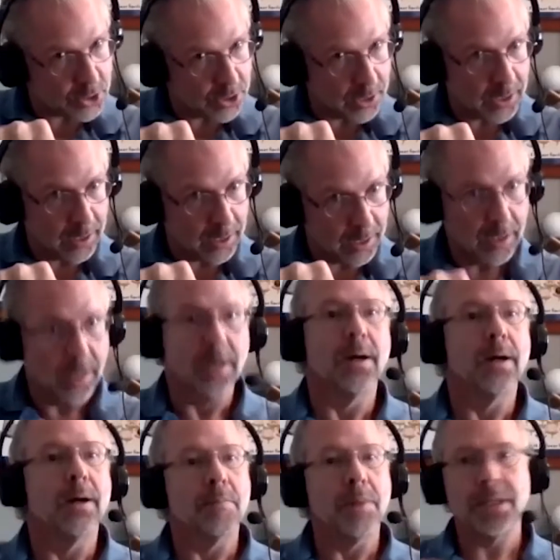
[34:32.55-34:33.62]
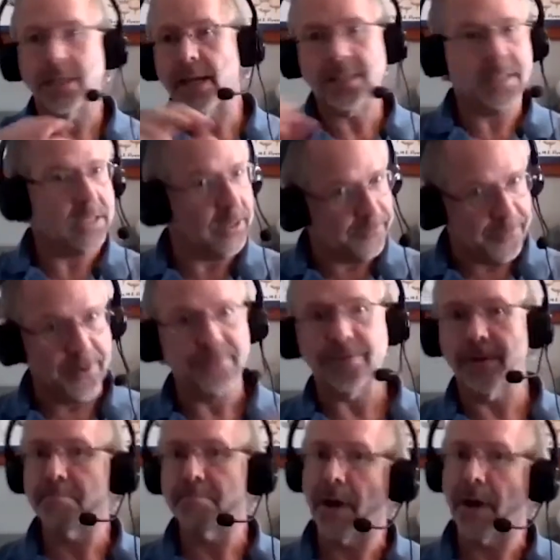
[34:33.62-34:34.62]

T, but that's different from